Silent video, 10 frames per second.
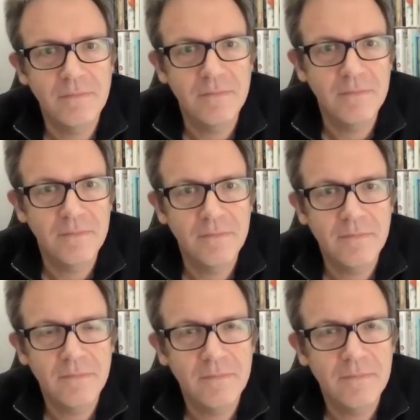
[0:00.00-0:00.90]

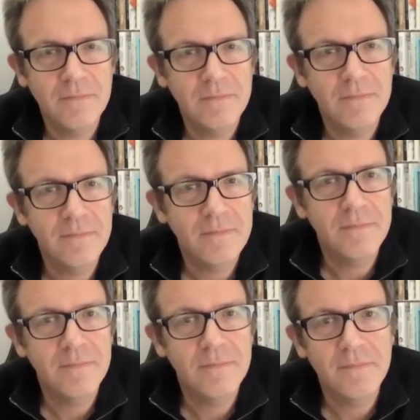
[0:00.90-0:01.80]

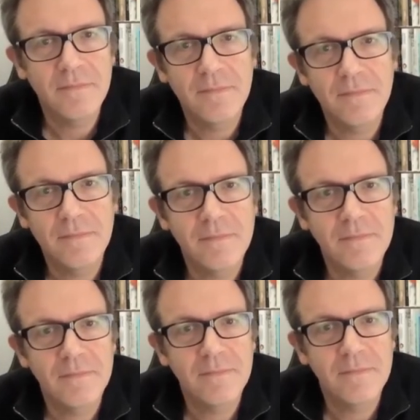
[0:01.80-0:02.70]

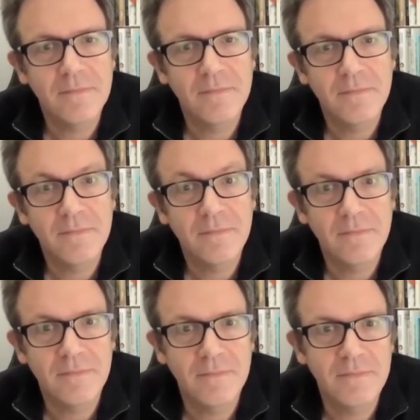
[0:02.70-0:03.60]

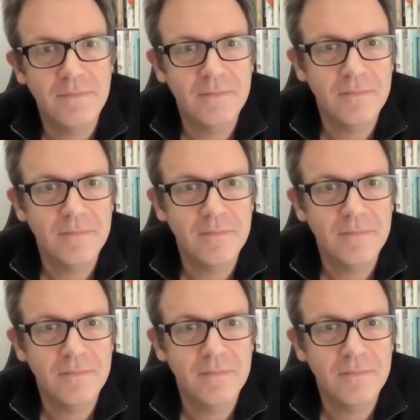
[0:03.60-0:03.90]
This person isn't speaking.